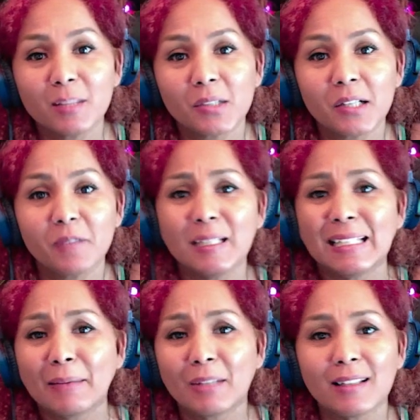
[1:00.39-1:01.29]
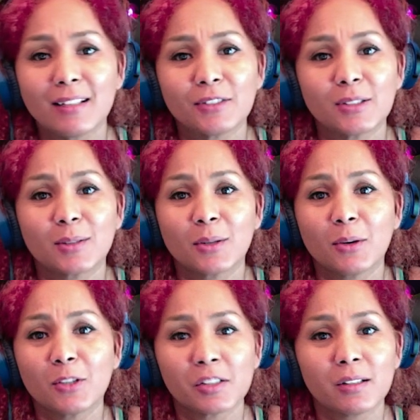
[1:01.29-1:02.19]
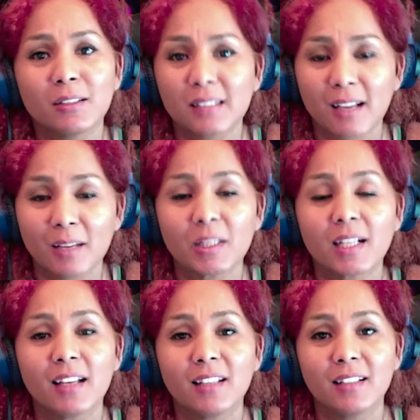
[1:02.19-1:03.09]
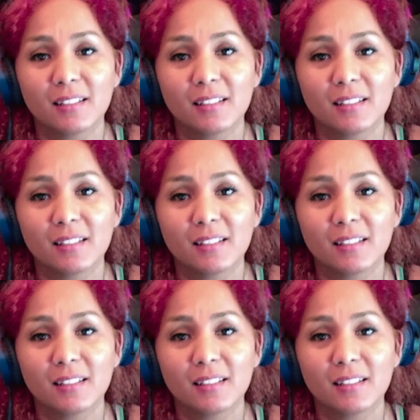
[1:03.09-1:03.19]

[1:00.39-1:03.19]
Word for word: but I've living here for such a long time that I